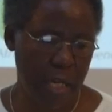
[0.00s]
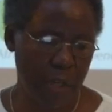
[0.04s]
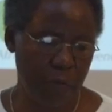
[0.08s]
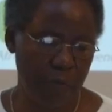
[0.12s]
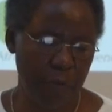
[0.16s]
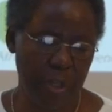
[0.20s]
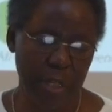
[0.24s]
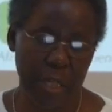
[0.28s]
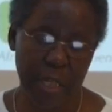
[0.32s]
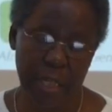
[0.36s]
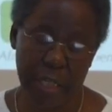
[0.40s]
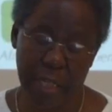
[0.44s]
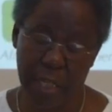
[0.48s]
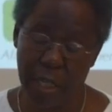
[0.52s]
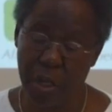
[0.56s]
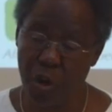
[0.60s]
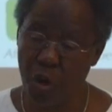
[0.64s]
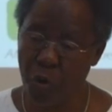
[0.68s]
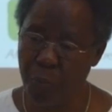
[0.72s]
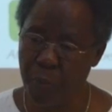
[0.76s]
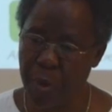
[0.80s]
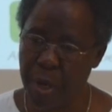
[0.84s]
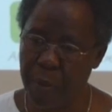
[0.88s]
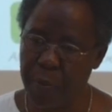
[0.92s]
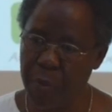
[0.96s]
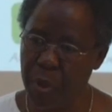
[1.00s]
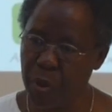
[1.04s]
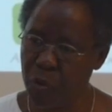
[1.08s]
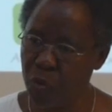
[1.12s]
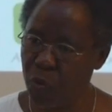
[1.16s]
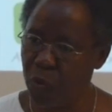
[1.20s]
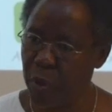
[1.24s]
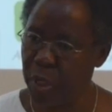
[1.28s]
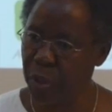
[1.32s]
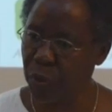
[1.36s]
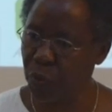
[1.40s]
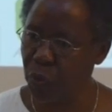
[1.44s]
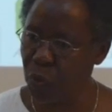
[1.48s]
and even the general
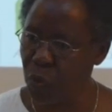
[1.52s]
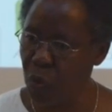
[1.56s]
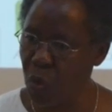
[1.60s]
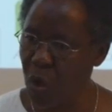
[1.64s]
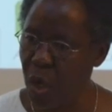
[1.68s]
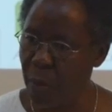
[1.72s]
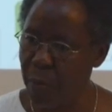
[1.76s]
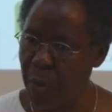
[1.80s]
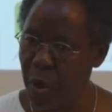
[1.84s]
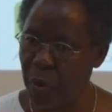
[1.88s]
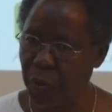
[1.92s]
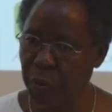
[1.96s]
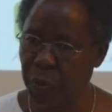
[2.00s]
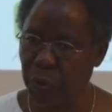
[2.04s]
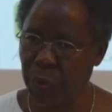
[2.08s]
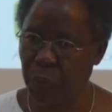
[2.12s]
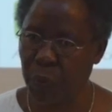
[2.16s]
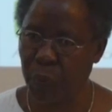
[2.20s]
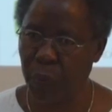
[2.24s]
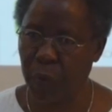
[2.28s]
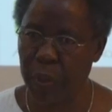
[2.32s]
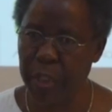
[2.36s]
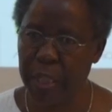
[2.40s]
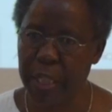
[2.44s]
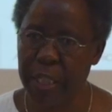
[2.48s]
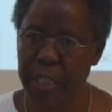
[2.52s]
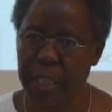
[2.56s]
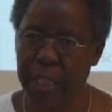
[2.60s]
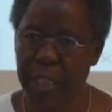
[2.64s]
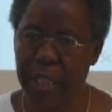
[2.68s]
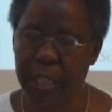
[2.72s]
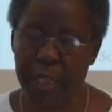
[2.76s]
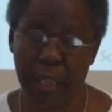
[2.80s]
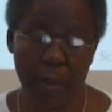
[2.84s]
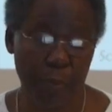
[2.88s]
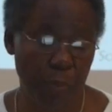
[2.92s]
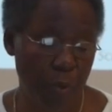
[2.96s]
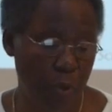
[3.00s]
public who want to know about what the
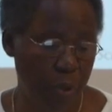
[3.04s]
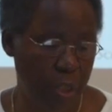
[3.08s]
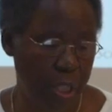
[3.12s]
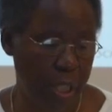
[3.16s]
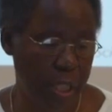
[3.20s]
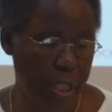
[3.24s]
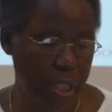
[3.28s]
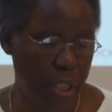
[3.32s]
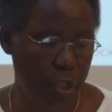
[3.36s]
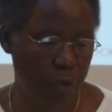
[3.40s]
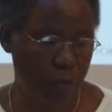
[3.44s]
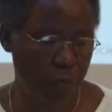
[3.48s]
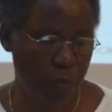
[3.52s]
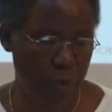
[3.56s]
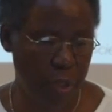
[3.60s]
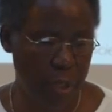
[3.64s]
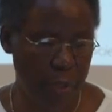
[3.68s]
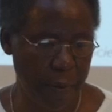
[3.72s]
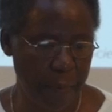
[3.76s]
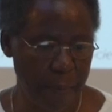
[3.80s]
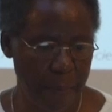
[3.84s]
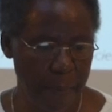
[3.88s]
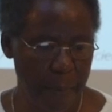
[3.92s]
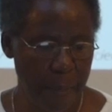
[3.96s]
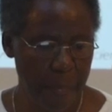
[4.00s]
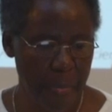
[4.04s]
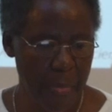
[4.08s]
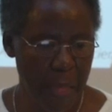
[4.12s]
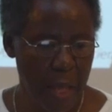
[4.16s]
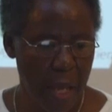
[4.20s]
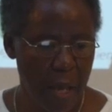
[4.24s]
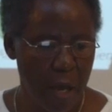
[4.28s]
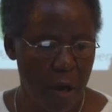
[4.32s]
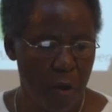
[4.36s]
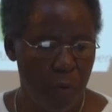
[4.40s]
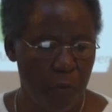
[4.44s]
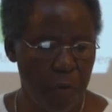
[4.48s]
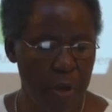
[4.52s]
CHIESA project is doing.
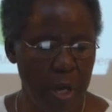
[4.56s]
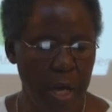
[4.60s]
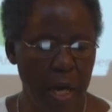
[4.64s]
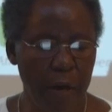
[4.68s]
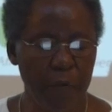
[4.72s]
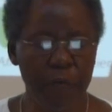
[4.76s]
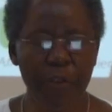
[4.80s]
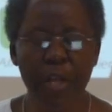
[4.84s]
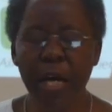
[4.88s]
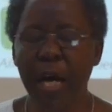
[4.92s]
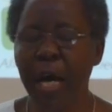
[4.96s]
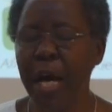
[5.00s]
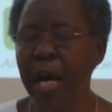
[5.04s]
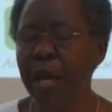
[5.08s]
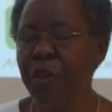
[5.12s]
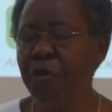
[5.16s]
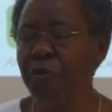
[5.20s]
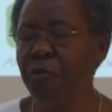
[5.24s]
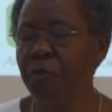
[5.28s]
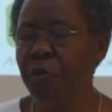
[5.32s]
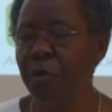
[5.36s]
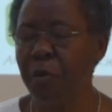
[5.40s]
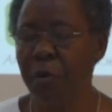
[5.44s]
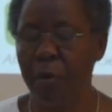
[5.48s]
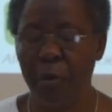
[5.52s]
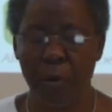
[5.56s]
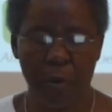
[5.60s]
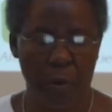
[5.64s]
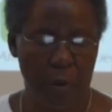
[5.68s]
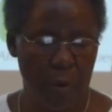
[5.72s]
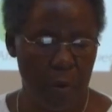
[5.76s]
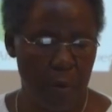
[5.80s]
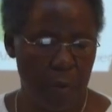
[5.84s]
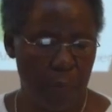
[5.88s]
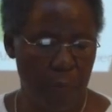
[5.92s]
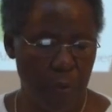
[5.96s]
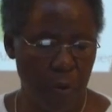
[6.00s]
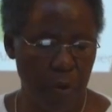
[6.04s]
We have the
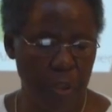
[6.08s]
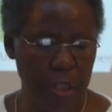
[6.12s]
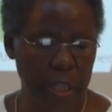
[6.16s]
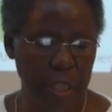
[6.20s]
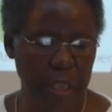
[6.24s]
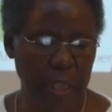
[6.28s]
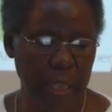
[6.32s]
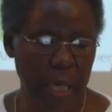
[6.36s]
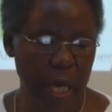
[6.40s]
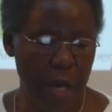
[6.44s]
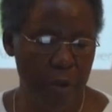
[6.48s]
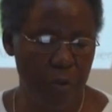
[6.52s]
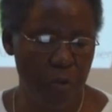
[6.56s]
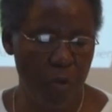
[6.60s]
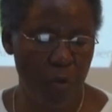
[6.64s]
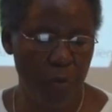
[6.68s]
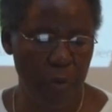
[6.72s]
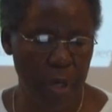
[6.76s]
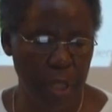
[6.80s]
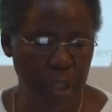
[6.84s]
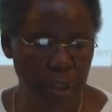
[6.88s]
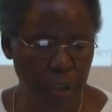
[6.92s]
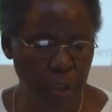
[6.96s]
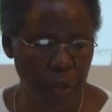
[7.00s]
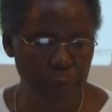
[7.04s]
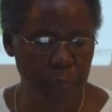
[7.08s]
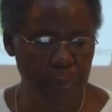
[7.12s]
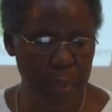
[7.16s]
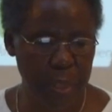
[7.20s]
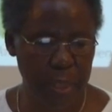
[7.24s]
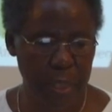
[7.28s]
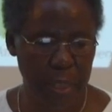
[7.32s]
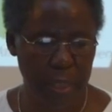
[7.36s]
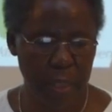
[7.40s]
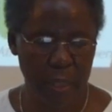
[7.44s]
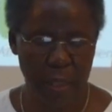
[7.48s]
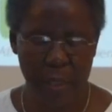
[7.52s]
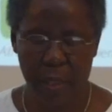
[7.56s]
annual
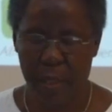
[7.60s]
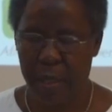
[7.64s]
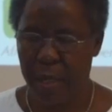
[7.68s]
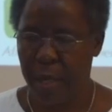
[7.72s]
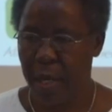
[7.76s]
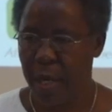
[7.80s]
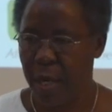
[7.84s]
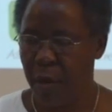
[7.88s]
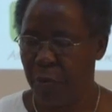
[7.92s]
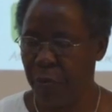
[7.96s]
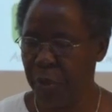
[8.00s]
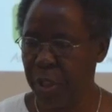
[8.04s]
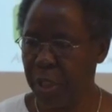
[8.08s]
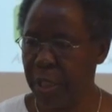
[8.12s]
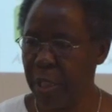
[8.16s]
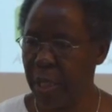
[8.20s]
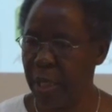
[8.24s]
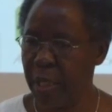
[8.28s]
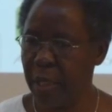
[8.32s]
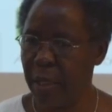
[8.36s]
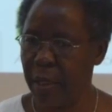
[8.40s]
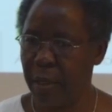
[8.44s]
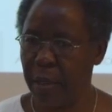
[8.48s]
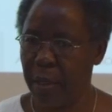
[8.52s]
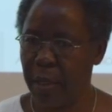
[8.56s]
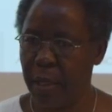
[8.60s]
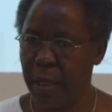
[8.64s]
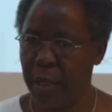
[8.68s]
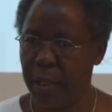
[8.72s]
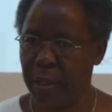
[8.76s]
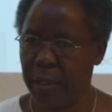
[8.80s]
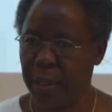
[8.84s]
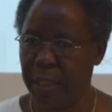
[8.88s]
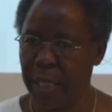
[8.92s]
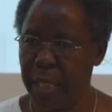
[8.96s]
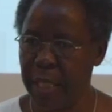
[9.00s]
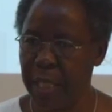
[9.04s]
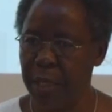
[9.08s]
workshops, which are
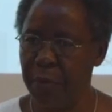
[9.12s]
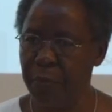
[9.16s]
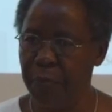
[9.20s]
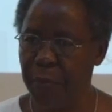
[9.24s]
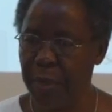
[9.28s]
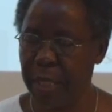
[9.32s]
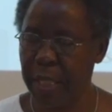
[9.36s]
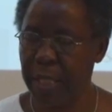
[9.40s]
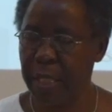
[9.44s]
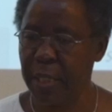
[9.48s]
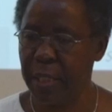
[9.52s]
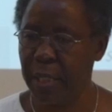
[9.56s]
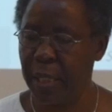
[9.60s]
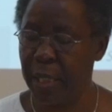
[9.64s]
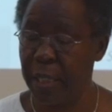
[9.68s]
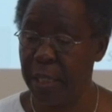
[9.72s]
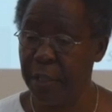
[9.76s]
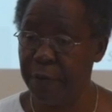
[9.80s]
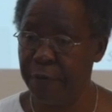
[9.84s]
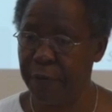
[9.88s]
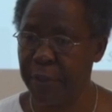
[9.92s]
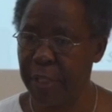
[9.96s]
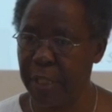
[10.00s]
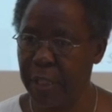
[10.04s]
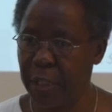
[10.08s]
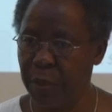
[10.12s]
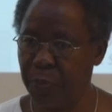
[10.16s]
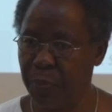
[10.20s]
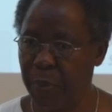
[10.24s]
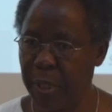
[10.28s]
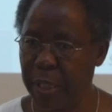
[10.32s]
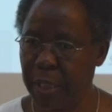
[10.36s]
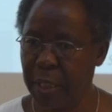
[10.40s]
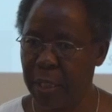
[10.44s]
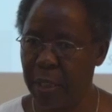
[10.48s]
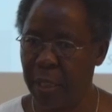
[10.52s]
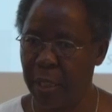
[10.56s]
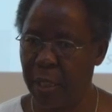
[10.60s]
taking place in the different